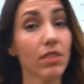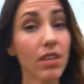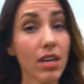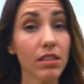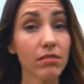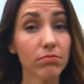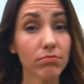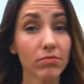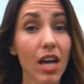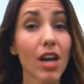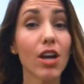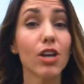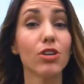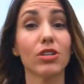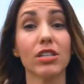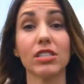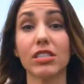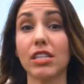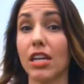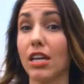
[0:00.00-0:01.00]
Then
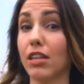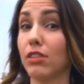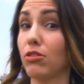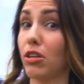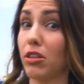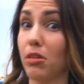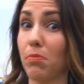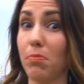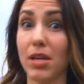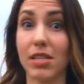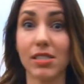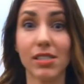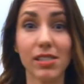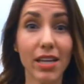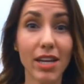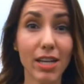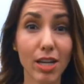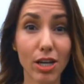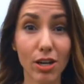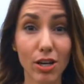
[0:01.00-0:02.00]
you can take a look at the pics
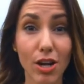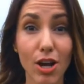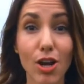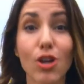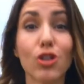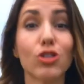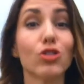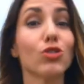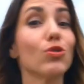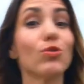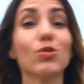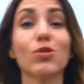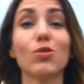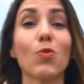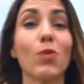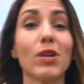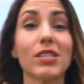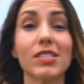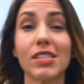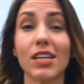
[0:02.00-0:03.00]
later, choose the
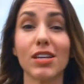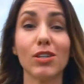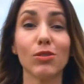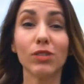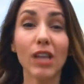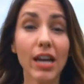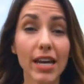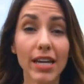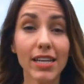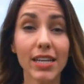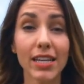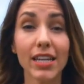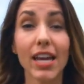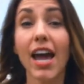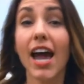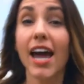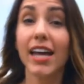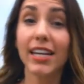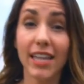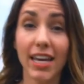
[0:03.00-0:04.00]
ones that you like,
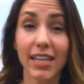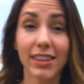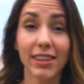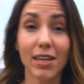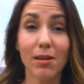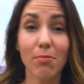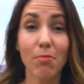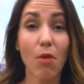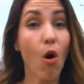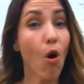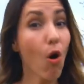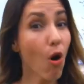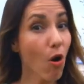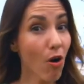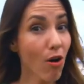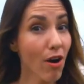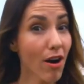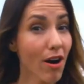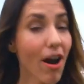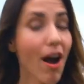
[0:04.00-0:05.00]
and get them,
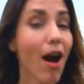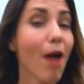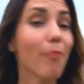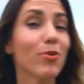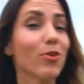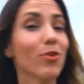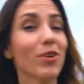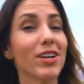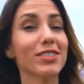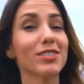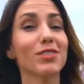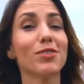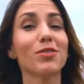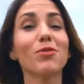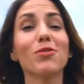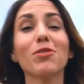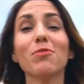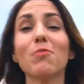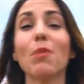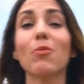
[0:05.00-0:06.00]
or upgrade
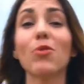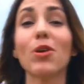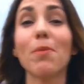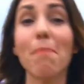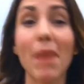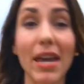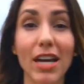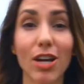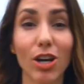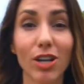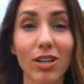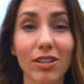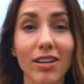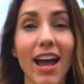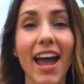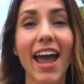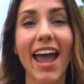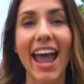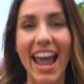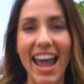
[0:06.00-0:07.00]
to the Memory Maker
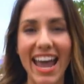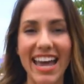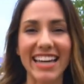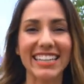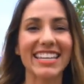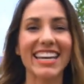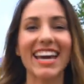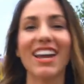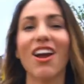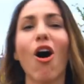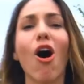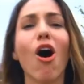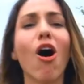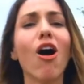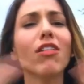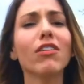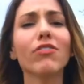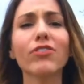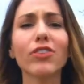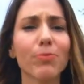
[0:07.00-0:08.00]
and get
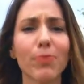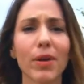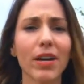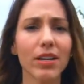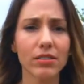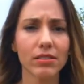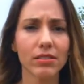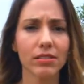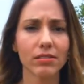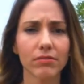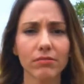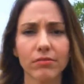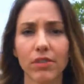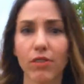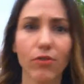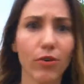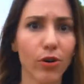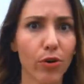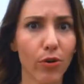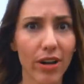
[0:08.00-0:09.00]
all of your pics
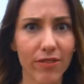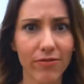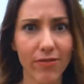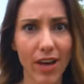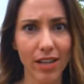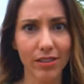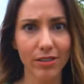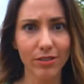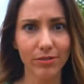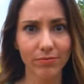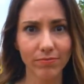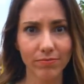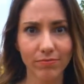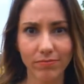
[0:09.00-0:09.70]
for great value.